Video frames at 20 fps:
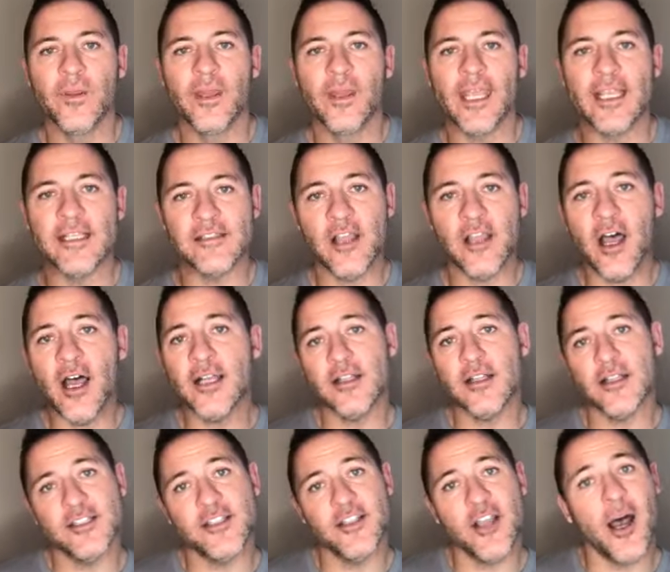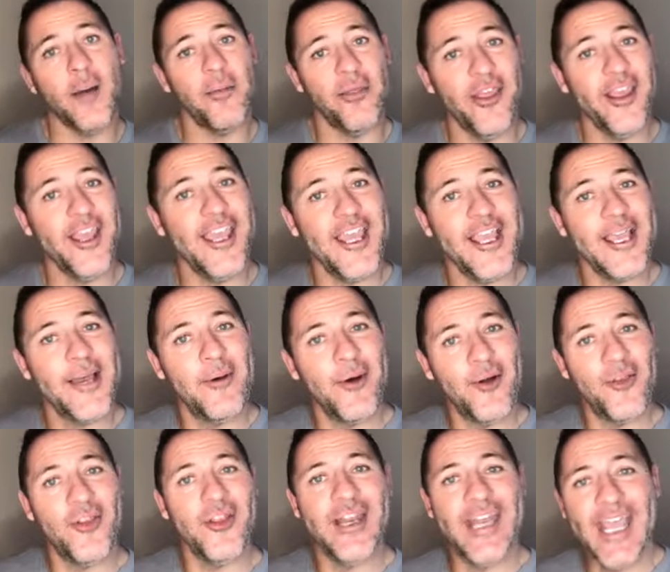is not stop thinking
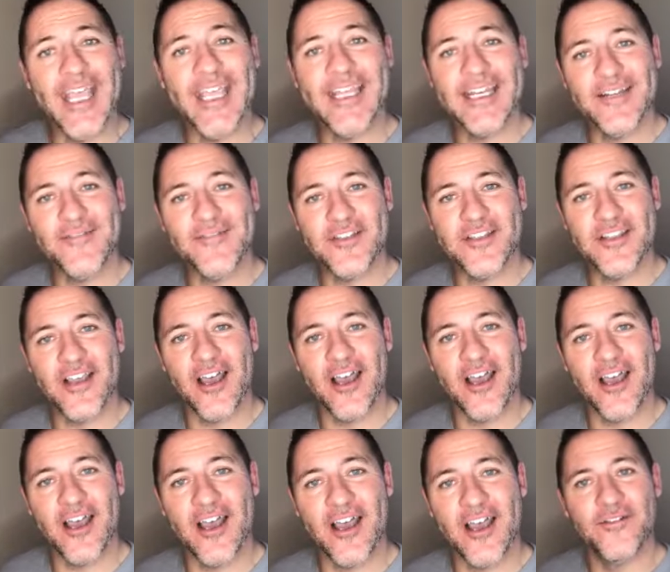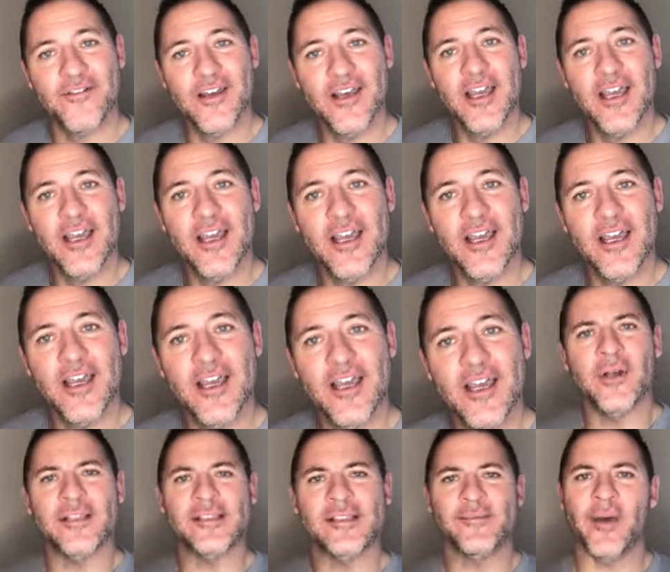about the negative stuff, but
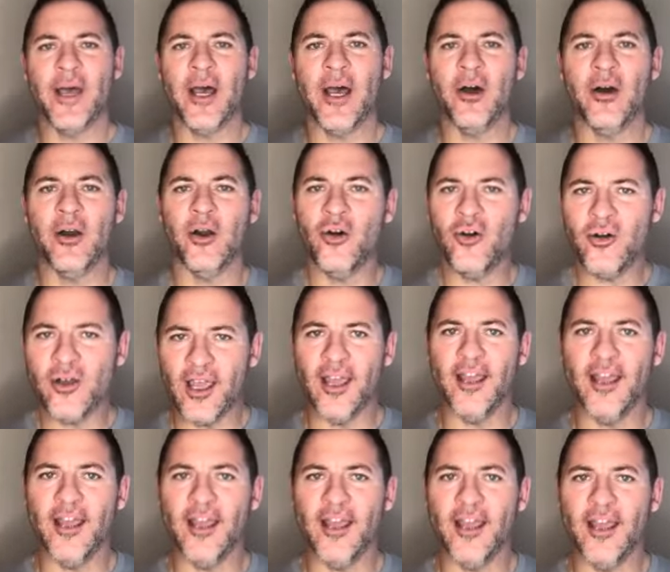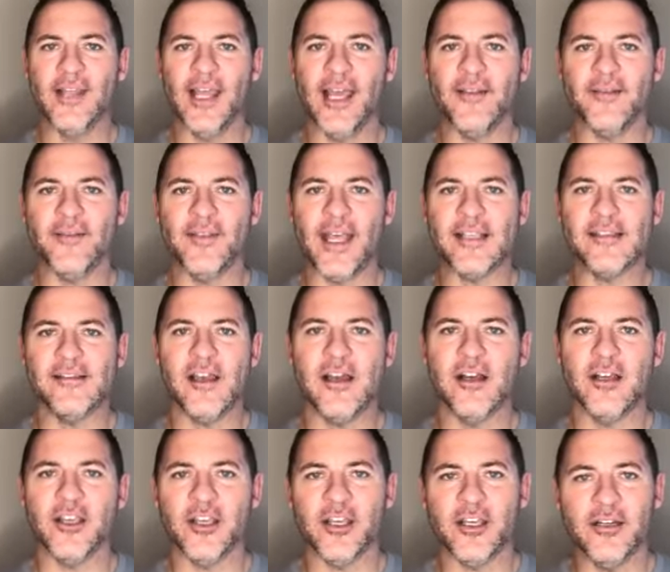it's about, okay, yeah, that's
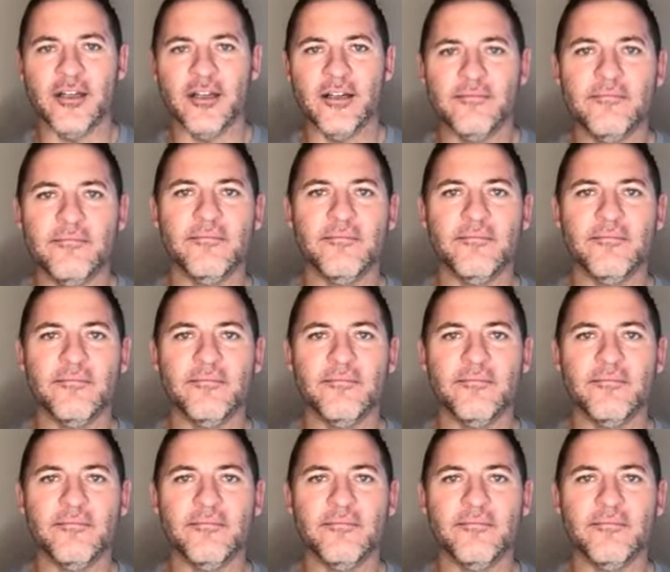not good.